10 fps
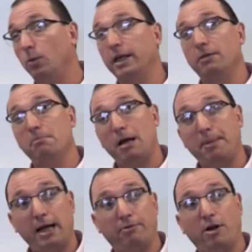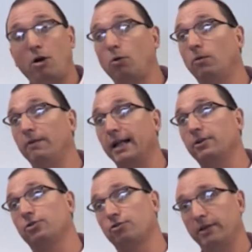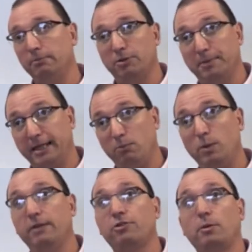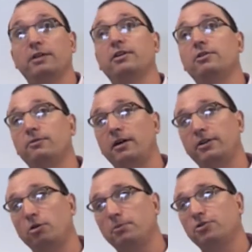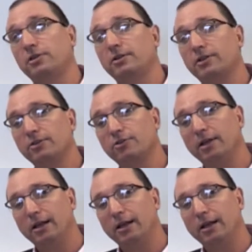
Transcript: where you map out the whole value stream to begin with to identify the opportunities.